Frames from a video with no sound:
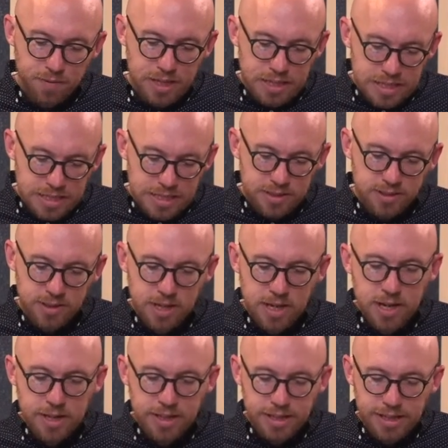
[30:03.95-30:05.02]
He is
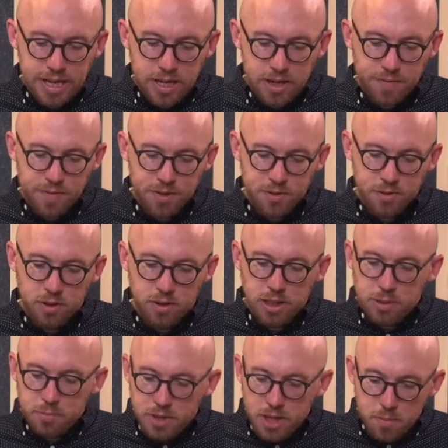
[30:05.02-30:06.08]
the King of Israel.
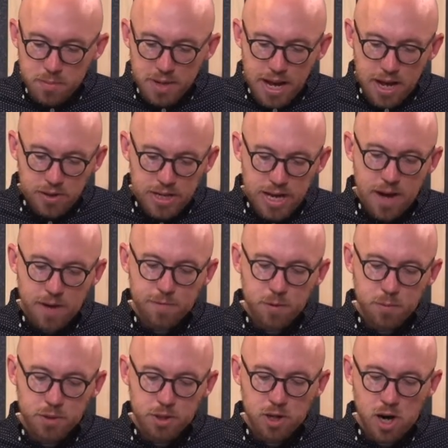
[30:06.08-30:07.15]
Let him come down now
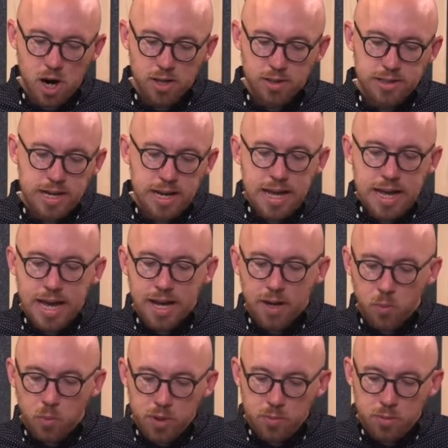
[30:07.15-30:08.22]
from the cross,
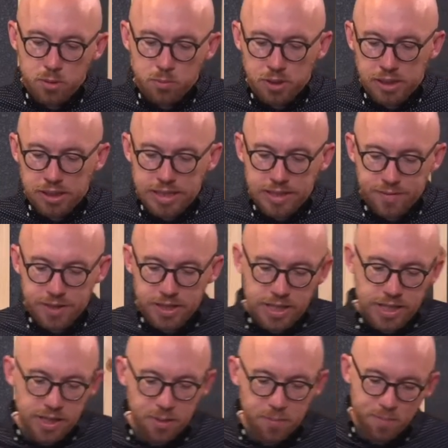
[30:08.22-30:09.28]
and we will believe in
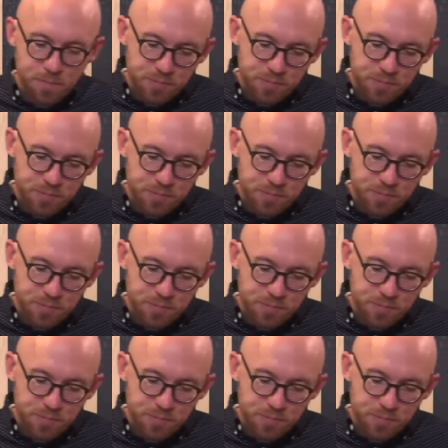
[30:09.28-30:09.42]
him.